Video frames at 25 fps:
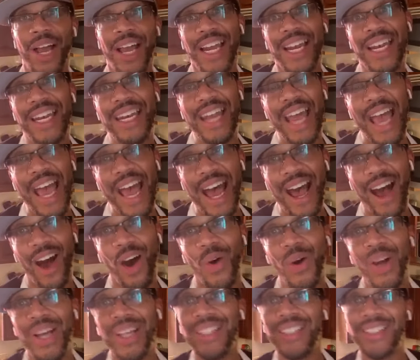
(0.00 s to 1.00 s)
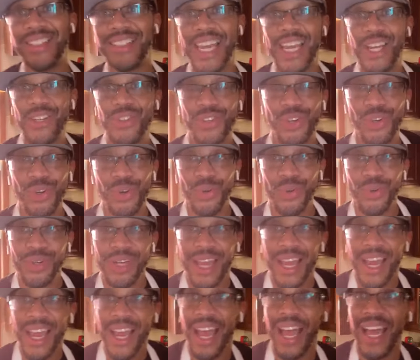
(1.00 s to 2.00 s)
Now, stay tuned
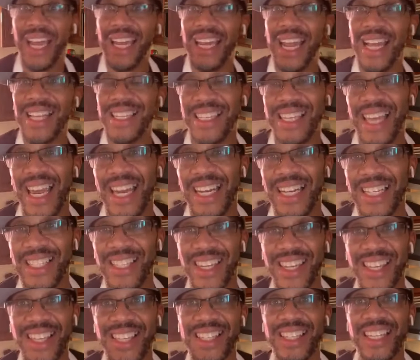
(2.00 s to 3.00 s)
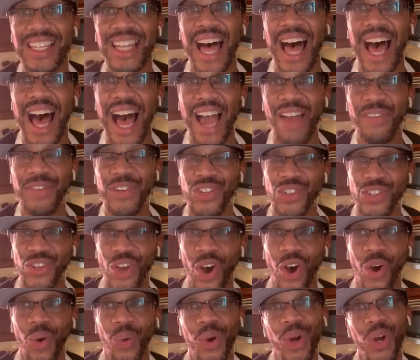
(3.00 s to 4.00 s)
and let's get into this live
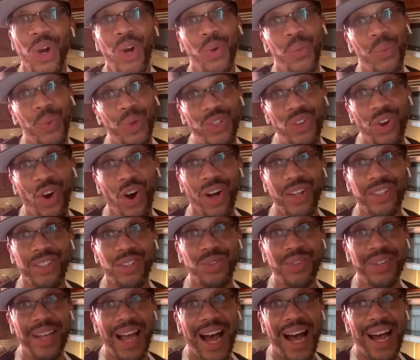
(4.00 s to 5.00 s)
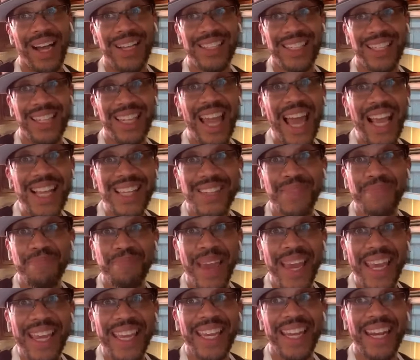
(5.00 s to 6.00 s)
show. We'll talk to you guys. Let's
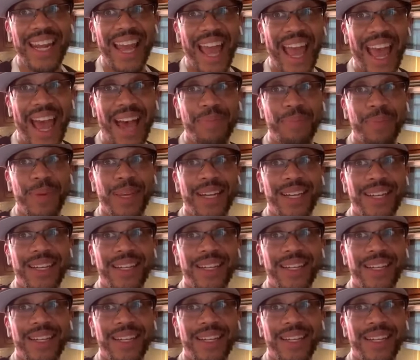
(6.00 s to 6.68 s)
make it happen.